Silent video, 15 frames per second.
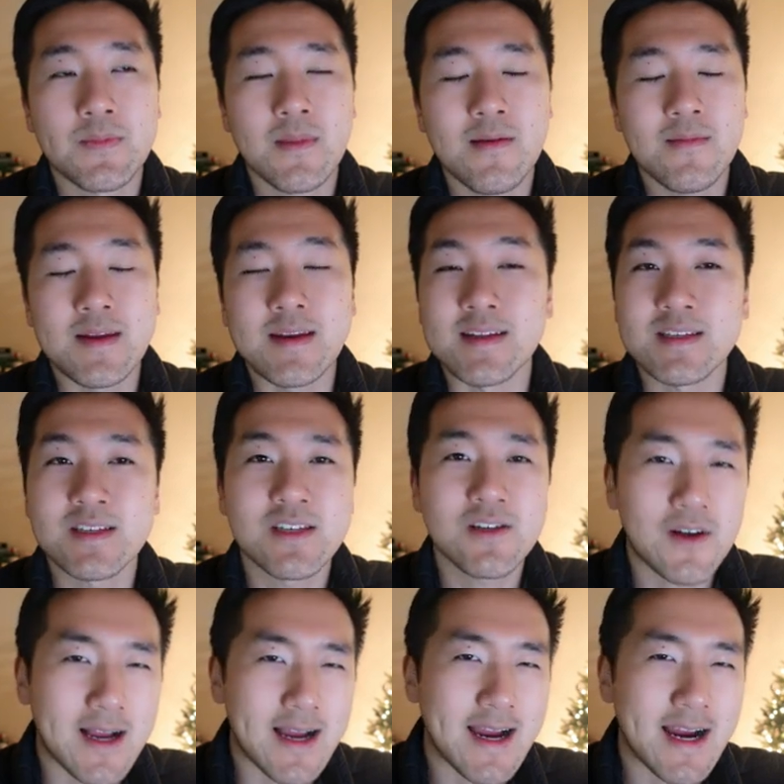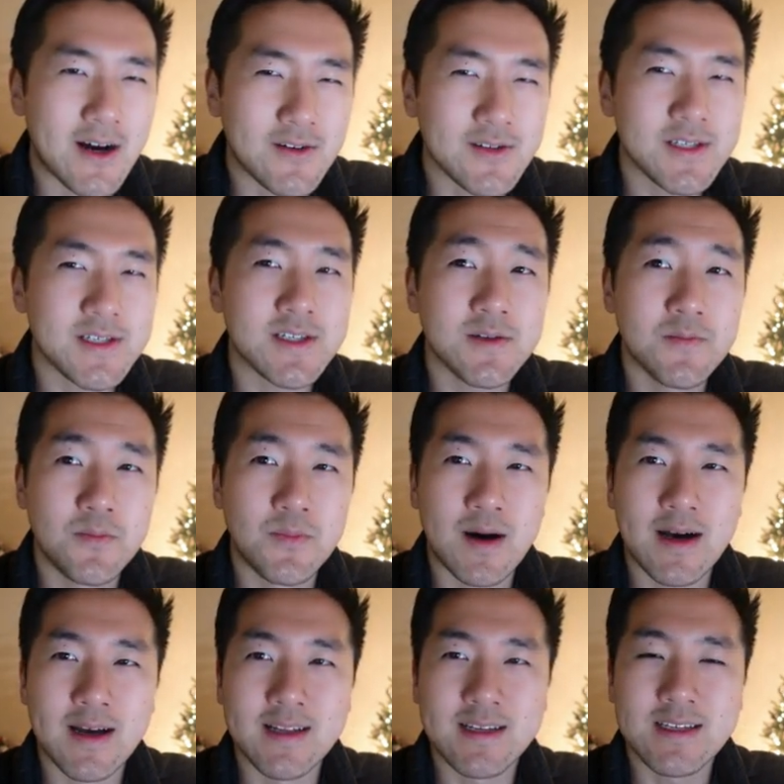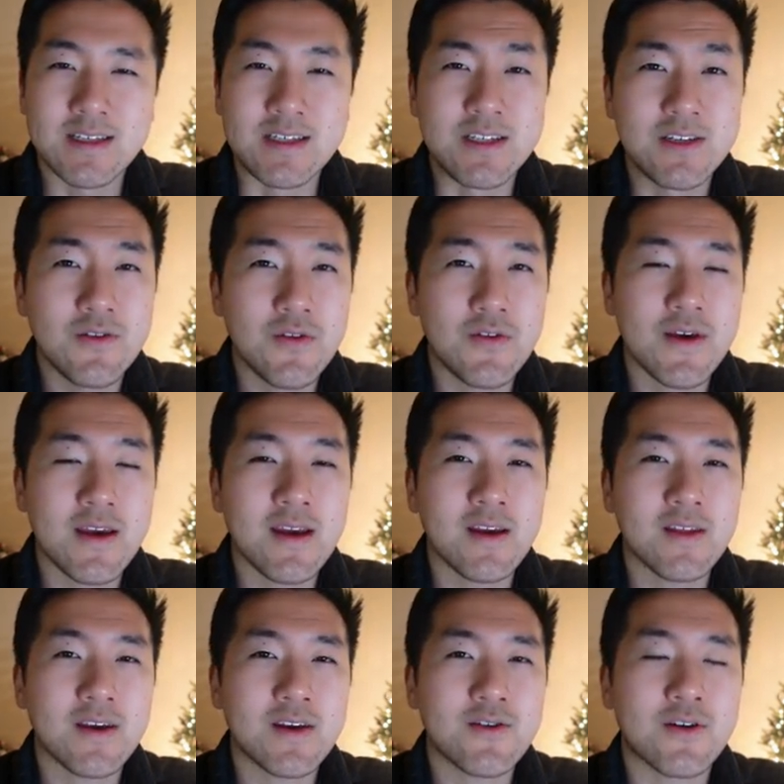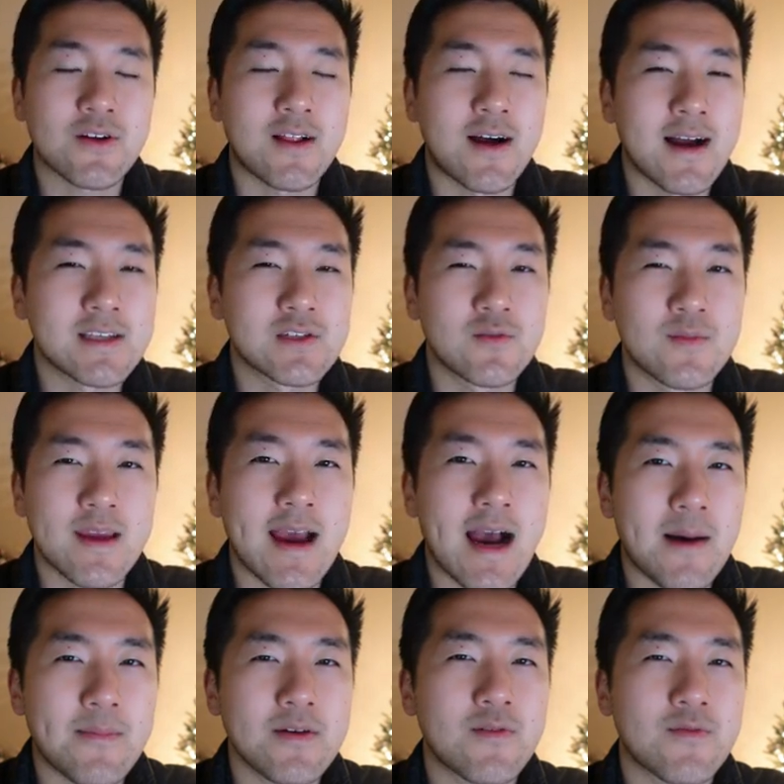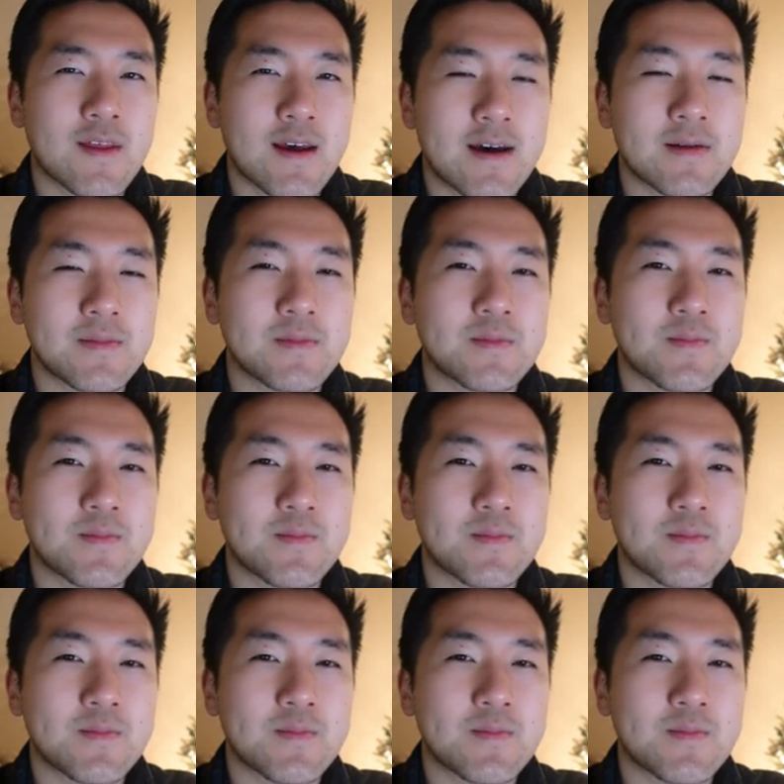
it's still a house, but do you think that your clients will be happy with that?